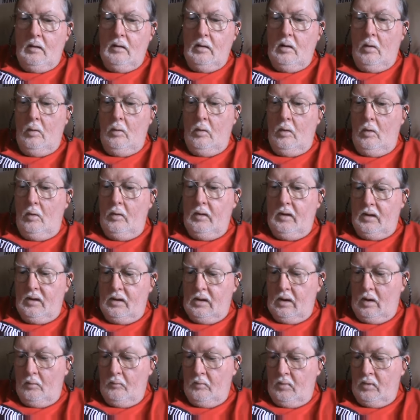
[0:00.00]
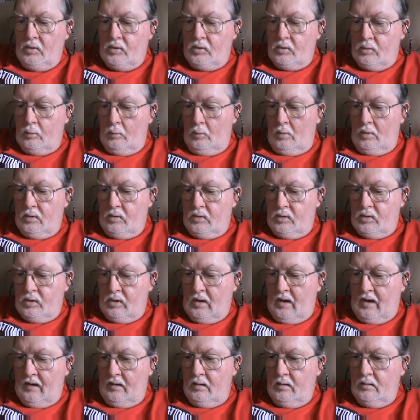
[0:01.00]
No, only governments wants
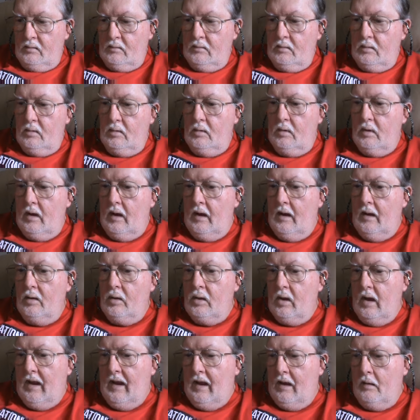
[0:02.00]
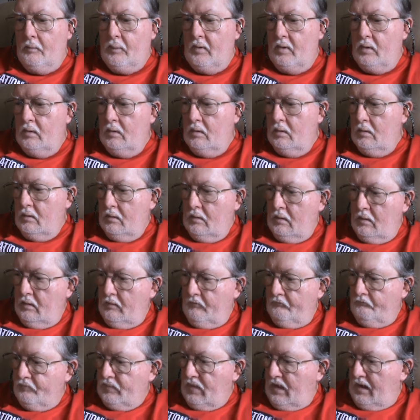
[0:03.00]
that ha to happen,
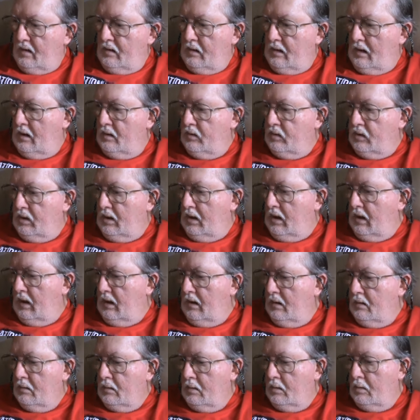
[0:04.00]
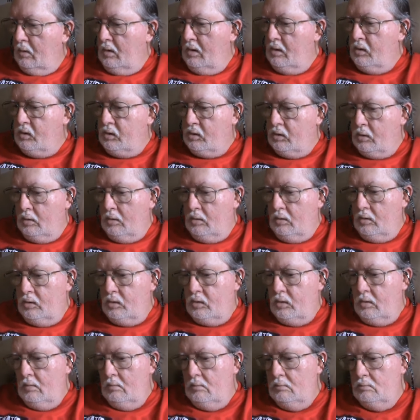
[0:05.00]
not uh,
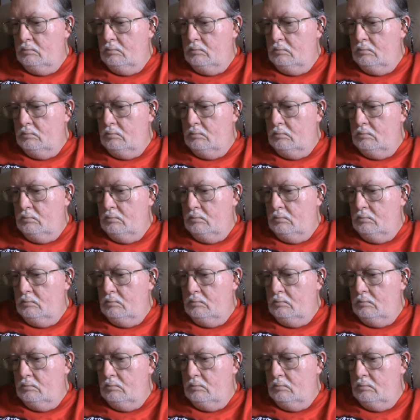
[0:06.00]
Christians.